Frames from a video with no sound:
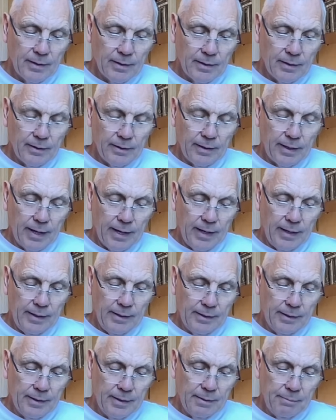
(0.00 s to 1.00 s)
Okay,
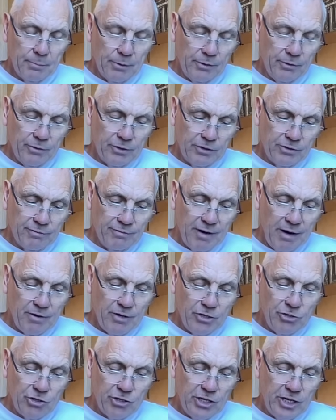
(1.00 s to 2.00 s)
but there is a
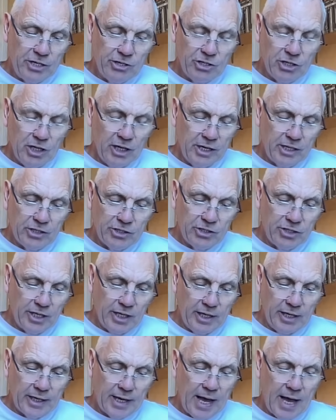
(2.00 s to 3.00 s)
very
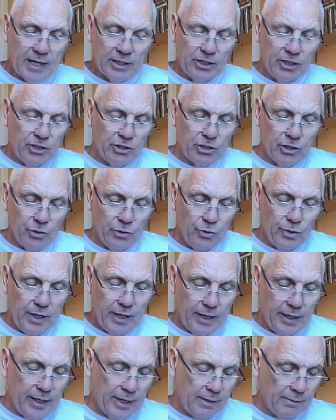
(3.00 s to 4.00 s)
traditionalistic attitude
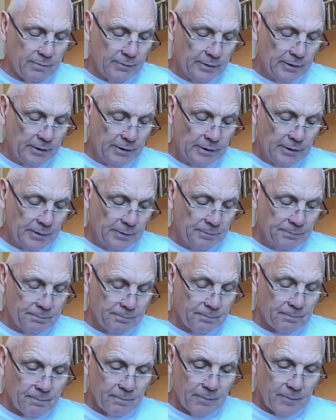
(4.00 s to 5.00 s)
here.
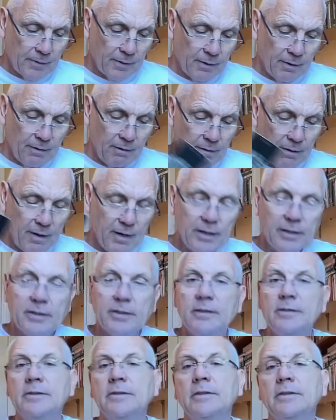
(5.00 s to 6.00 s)
All right,
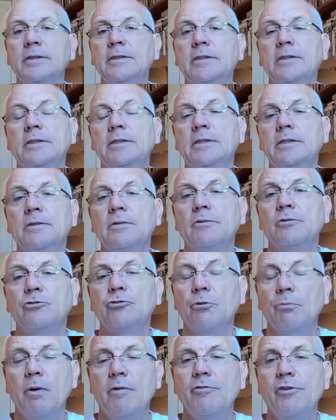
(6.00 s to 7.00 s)

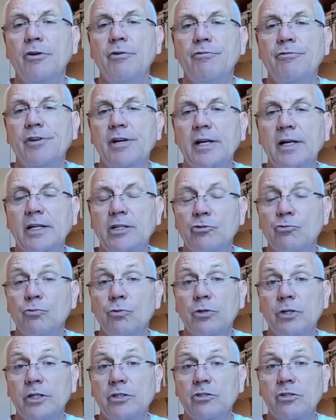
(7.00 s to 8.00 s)
some of you feel it's
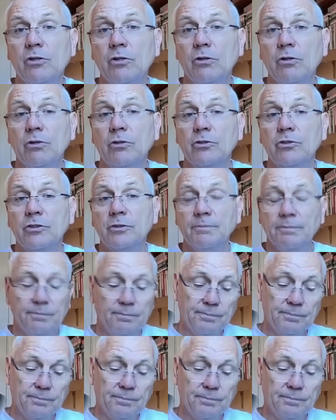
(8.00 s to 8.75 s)
run its course.